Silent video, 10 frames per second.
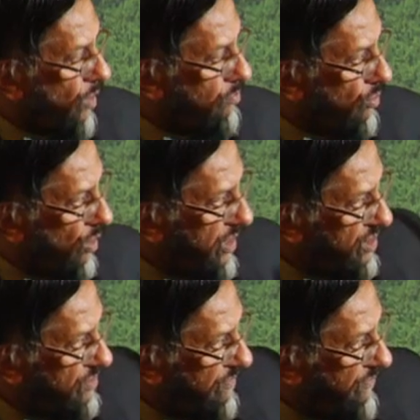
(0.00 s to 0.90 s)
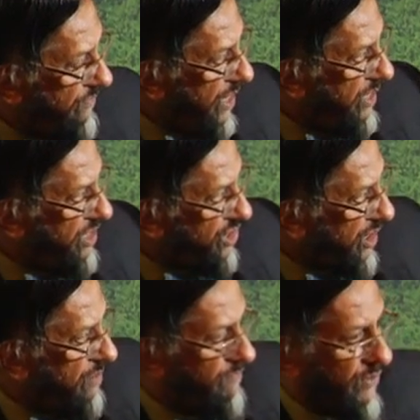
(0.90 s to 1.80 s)
But what is very
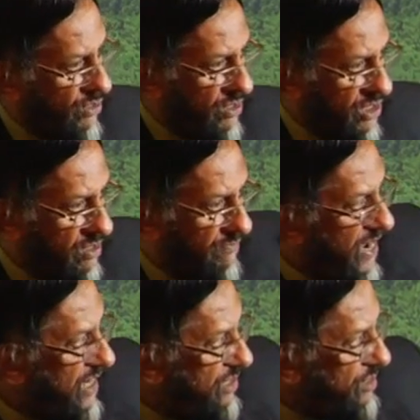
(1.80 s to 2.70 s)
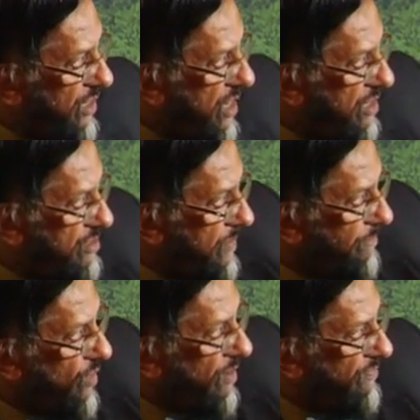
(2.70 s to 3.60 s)
significant is the fact in the last
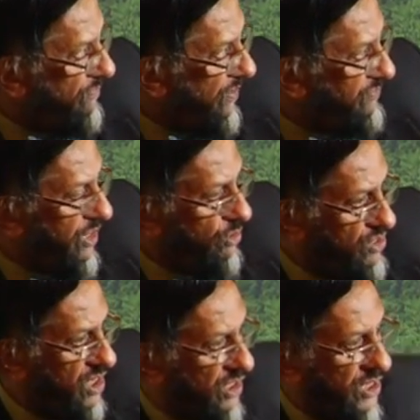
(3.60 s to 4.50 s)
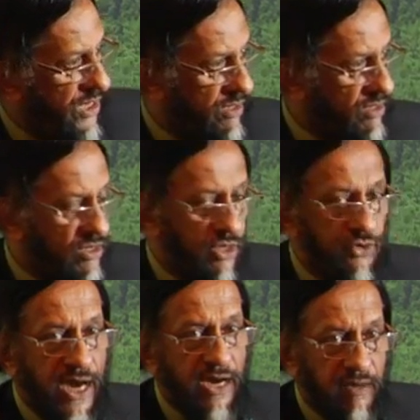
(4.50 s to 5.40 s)
50 or 60 years, the
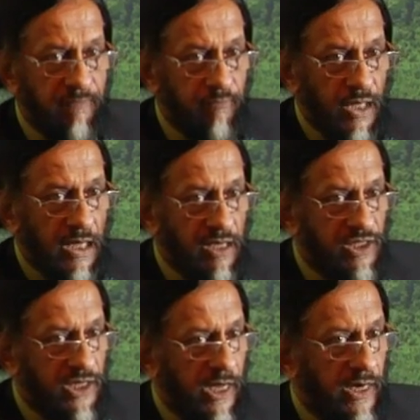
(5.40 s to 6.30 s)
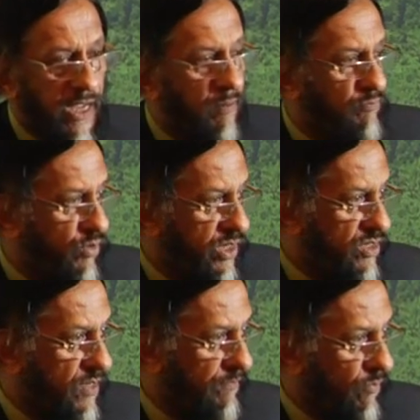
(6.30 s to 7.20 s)
trend is clearly
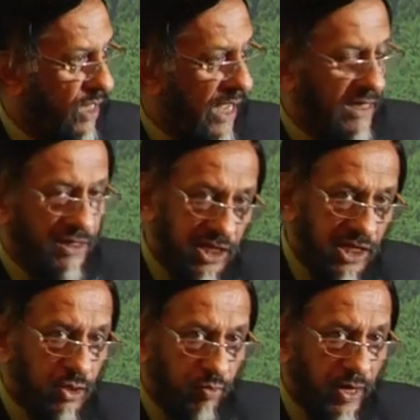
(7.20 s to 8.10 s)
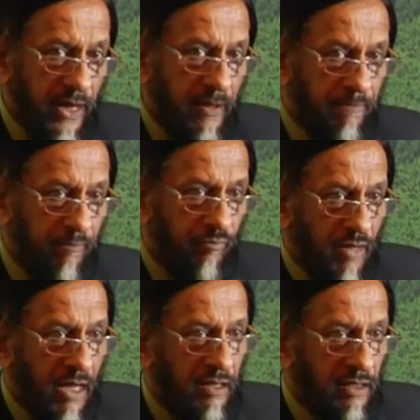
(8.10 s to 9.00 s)
upwards. And this is where
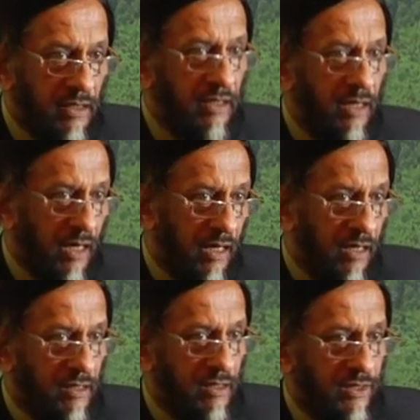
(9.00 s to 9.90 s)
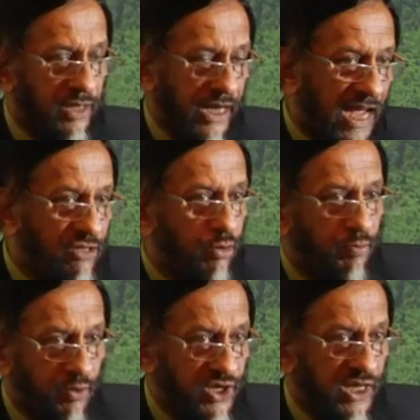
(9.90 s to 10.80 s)
the
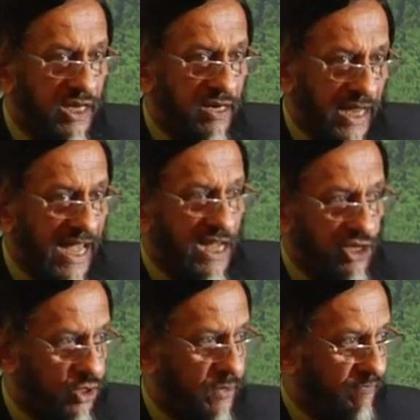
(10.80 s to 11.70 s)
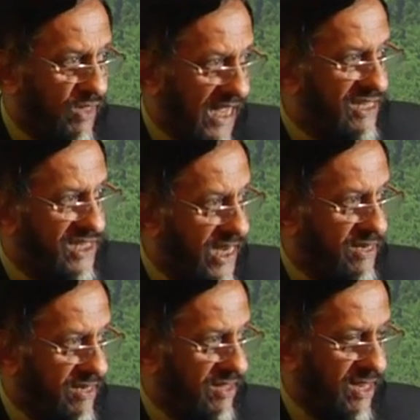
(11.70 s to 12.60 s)
Anthropocene age has set in.